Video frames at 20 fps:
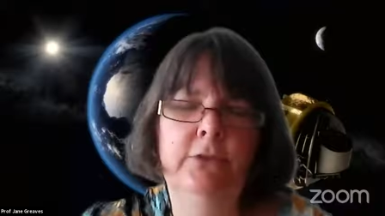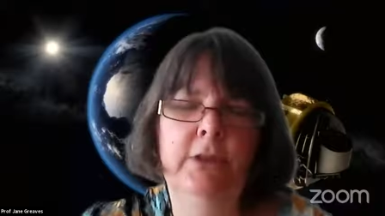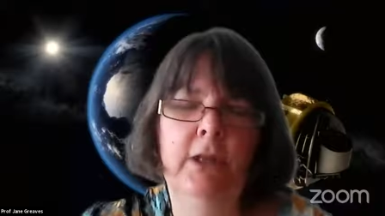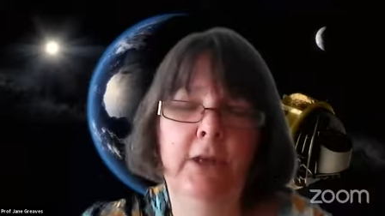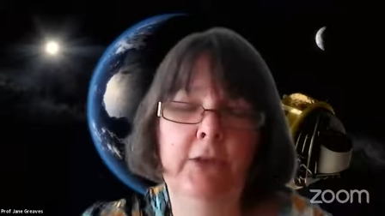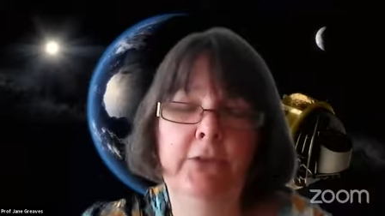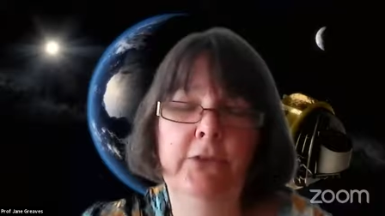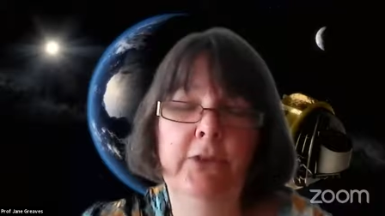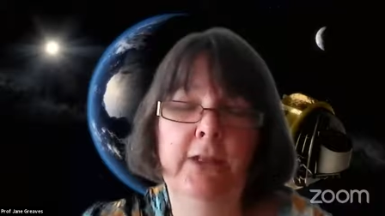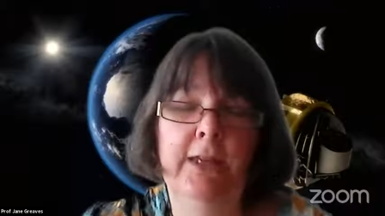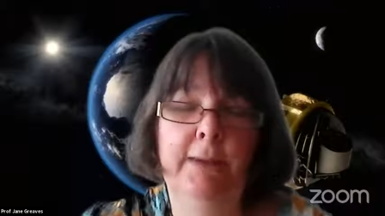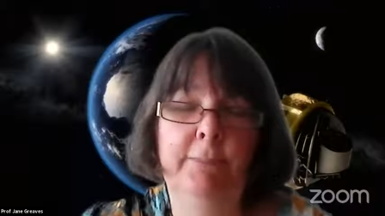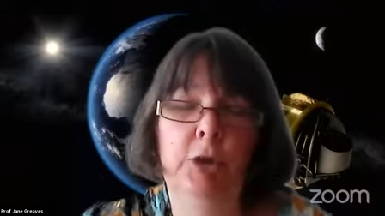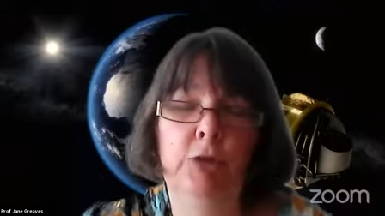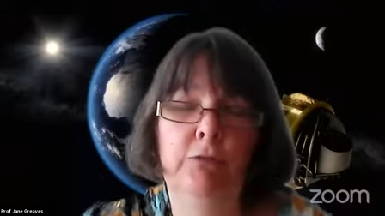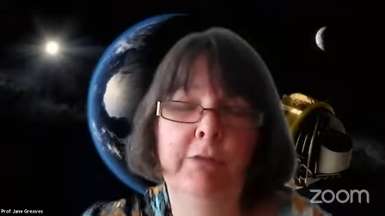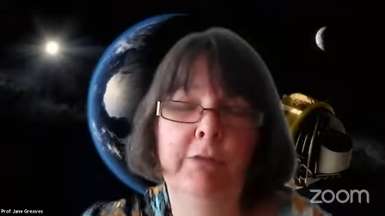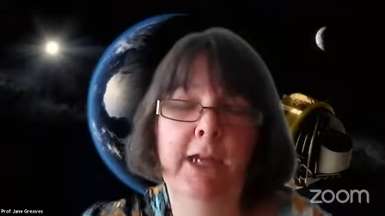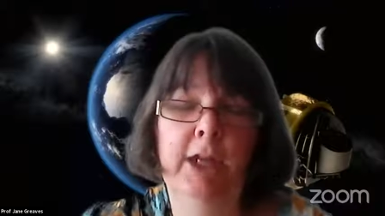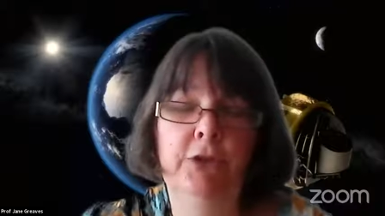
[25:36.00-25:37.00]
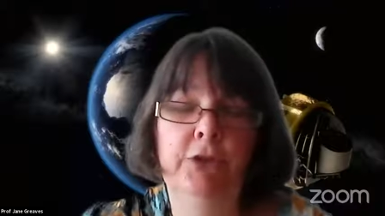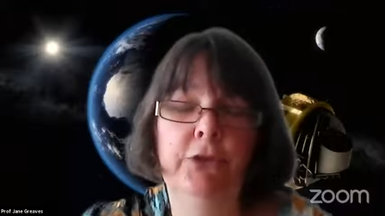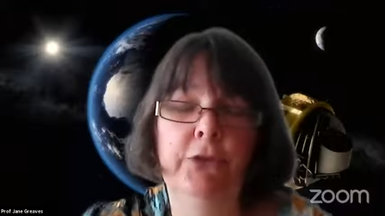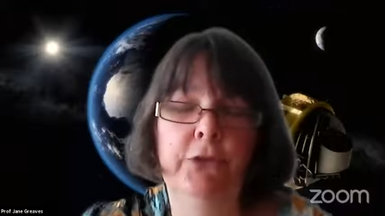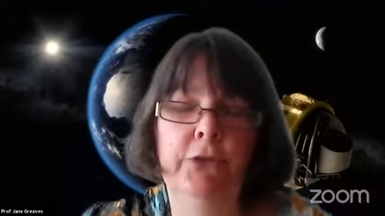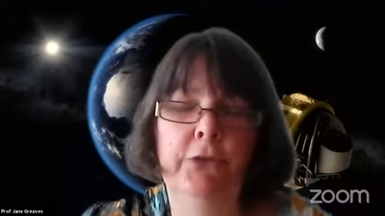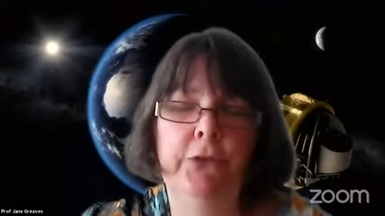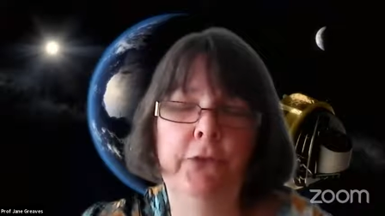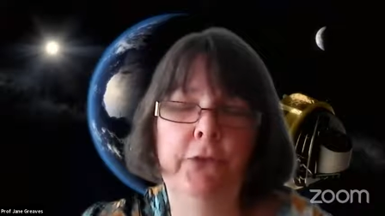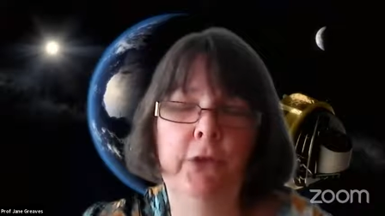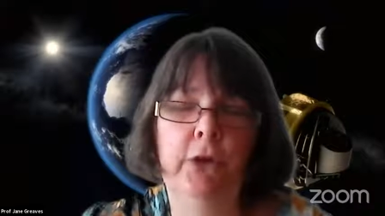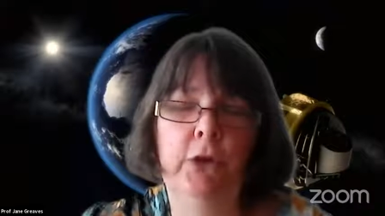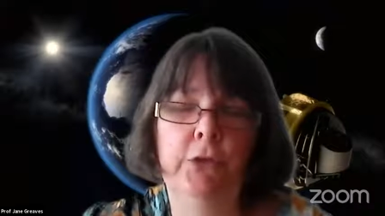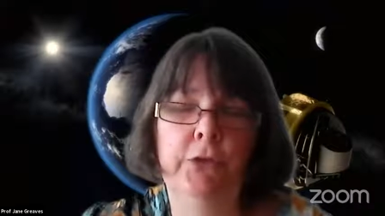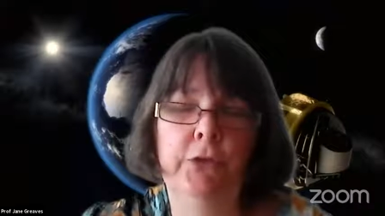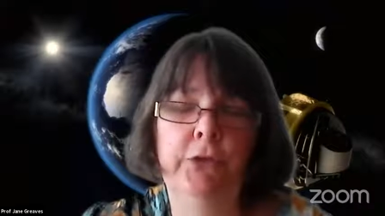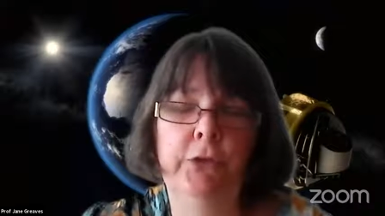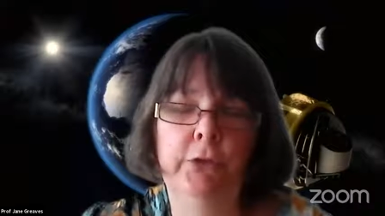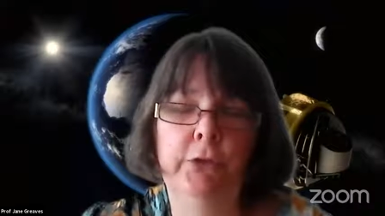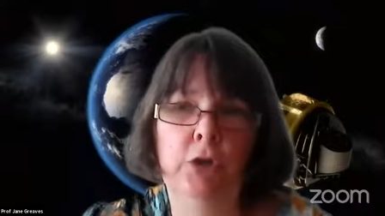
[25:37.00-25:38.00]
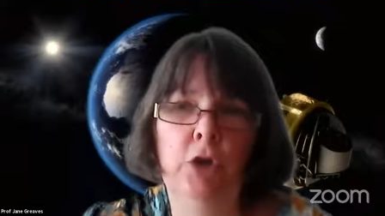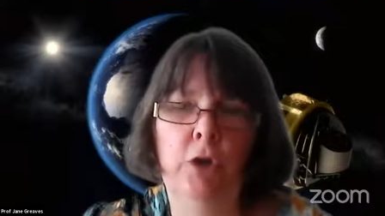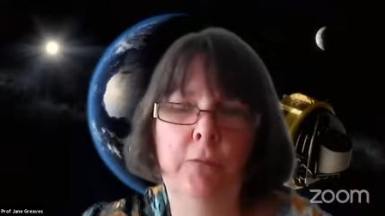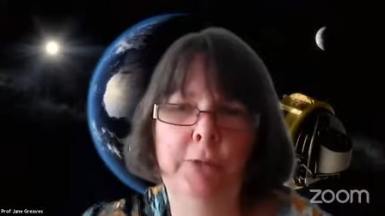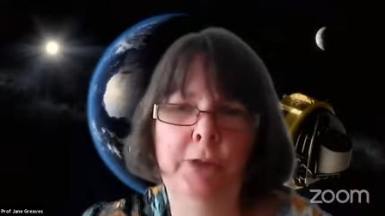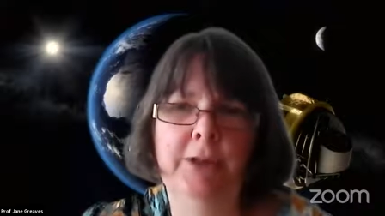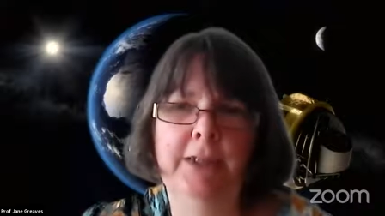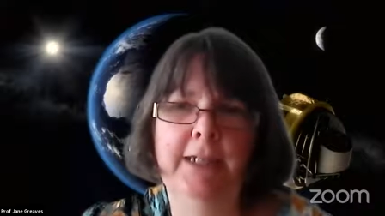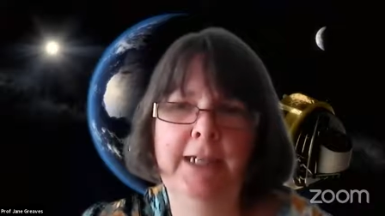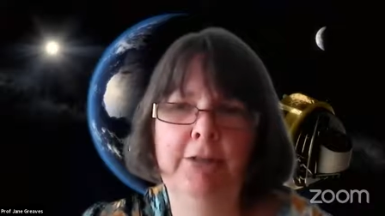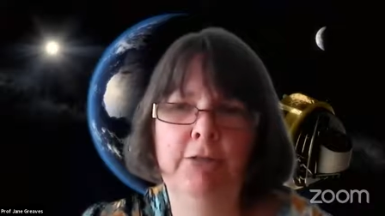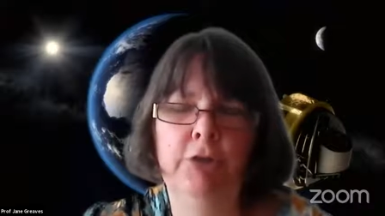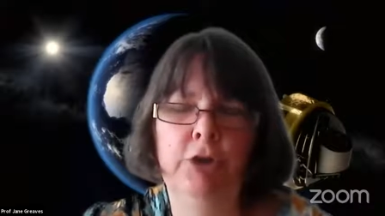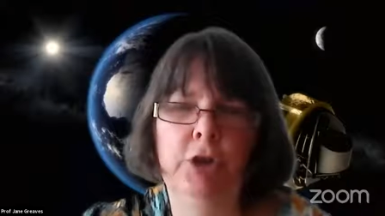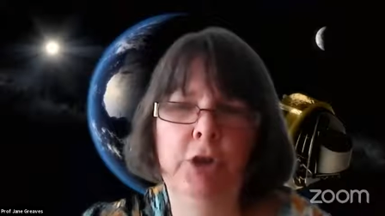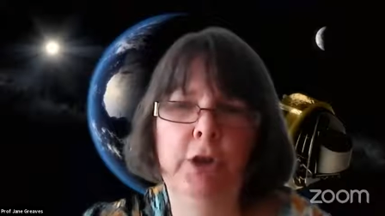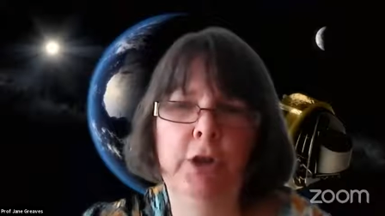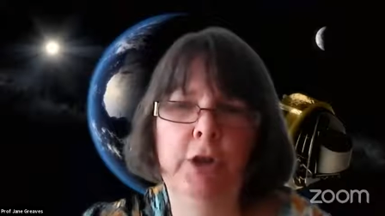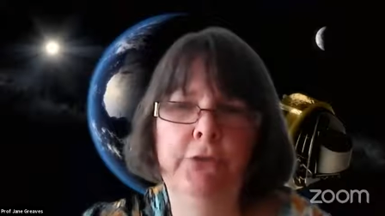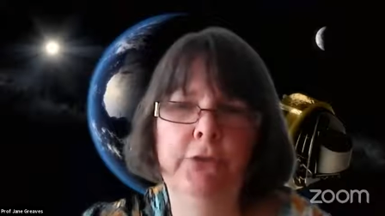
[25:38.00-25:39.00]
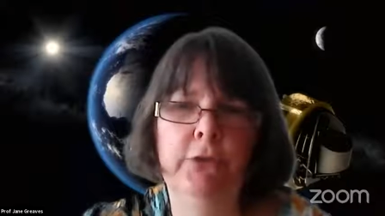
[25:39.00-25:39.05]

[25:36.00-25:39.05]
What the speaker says: kinds of chemical reactions that aren't so common here on Earth.